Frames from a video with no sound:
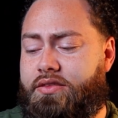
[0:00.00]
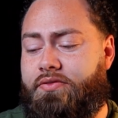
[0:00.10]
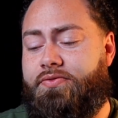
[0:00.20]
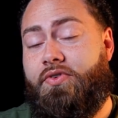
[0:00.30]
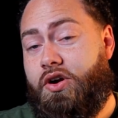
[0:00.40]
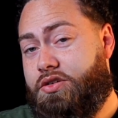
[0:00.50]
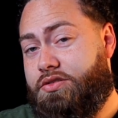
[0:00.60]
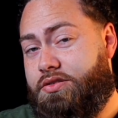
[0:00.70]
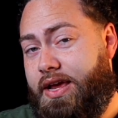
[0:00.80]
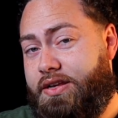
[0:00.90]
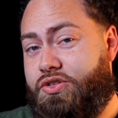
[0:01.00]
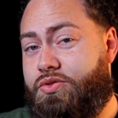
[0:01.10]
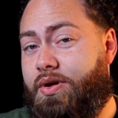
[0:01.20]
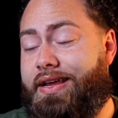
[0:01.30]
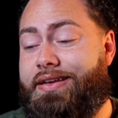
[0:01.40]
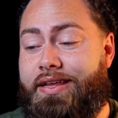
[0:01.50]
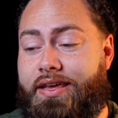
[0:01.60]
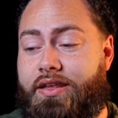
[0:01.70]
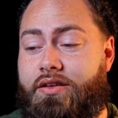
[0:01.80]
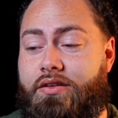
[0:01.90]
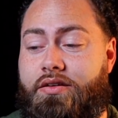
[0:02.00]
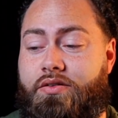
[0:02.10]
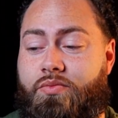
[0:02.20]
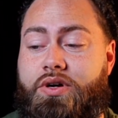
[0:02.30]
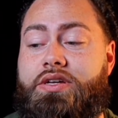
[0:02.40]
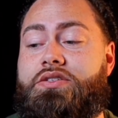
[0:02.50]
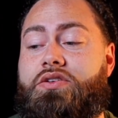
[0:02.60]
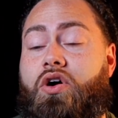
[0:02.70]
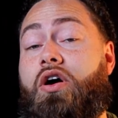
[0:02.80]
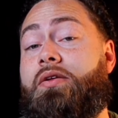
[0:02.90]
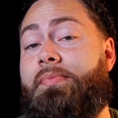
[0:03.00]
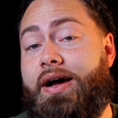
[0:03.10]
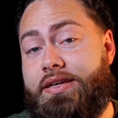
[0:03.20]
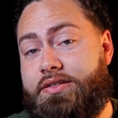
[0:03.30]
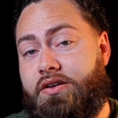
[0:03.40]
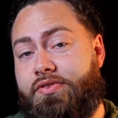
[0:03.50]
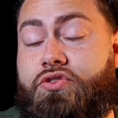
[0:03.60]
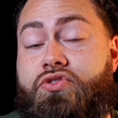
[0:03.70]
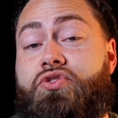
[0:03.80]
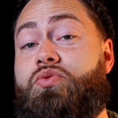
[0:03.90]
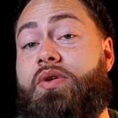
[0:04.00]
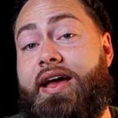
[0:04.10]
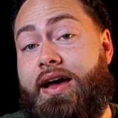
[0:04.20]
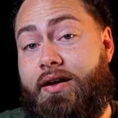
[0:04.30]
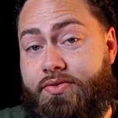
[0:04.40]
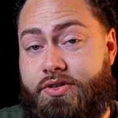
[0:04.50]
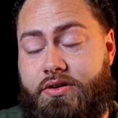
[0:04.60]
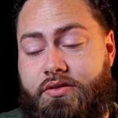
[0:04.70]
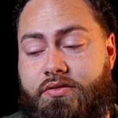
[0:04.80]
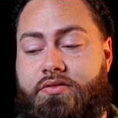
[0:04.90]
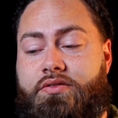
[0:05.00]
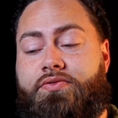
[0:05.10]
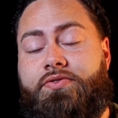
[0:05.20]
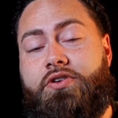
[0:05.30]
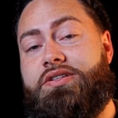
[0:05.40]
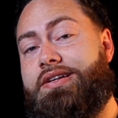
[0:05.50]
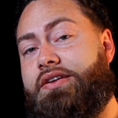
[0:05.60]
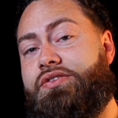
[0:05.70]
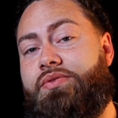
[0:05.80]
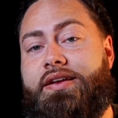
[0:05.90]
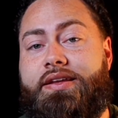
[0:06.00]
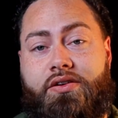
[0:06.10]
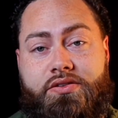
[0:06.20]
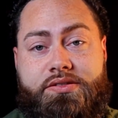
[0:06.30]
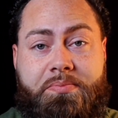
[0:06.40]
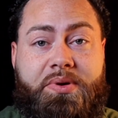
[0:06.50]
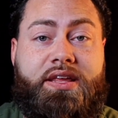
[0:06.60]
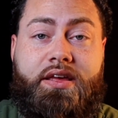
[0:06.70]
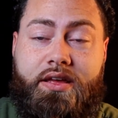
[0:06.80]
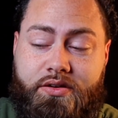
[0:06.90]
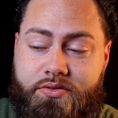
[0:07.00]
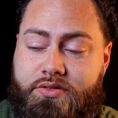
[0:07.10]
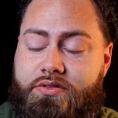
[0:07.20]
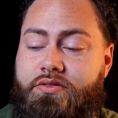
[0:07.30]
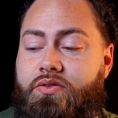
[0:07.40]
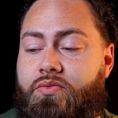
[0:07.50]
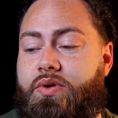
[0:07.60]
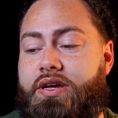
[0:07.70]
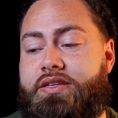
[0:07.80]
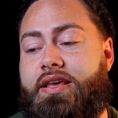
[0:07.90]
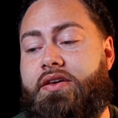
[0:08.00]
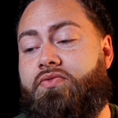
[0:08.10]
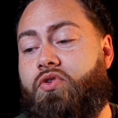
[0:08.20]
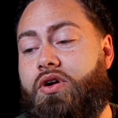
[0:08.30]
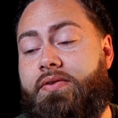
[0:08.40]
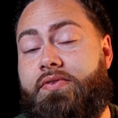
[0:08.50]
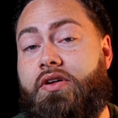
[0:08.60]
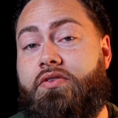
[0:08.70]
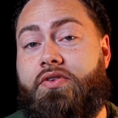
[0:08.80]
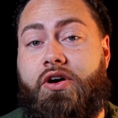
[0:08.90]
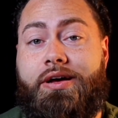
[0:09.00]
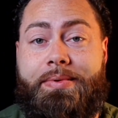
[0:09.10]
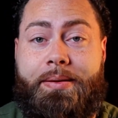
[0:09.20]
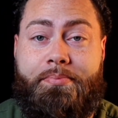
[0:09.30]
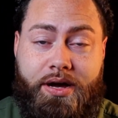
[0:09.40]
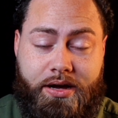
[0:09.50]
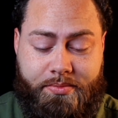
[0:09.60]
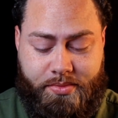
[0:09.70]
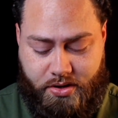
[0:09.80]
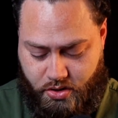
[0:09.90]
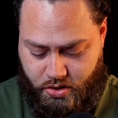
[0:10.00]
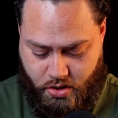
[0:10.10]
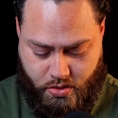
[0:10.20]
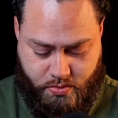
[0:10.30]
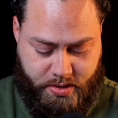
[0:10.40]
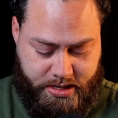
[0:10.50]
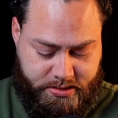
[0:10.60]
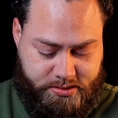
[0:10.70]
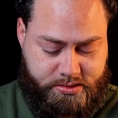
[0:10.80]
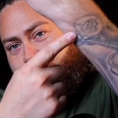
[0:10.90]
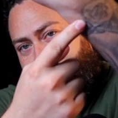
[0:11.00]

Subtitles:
The first tattoo I did was on myself. Soon after, the first tattoo I did on somebody else was a 4-leaf clover on my mom on her wrist.